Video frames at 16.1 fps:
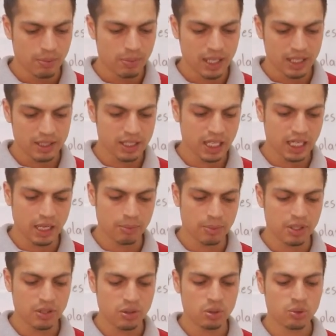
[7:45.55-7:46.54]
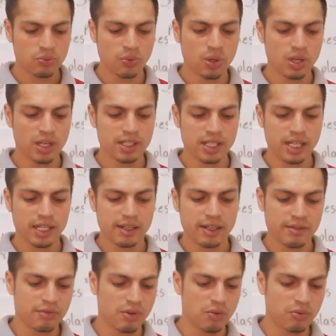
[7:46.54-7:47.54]
Plastic can be used for
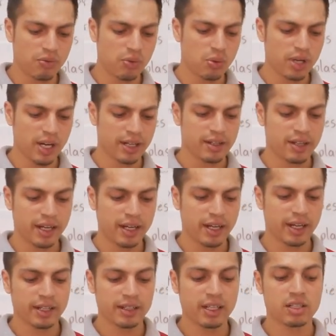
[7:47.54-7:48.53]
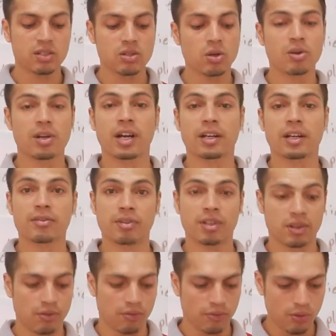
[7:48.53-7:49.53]
container for food and drink. It does not react
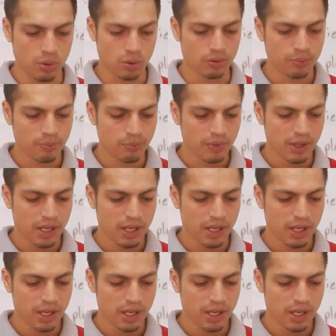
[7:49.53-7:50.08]
with the food.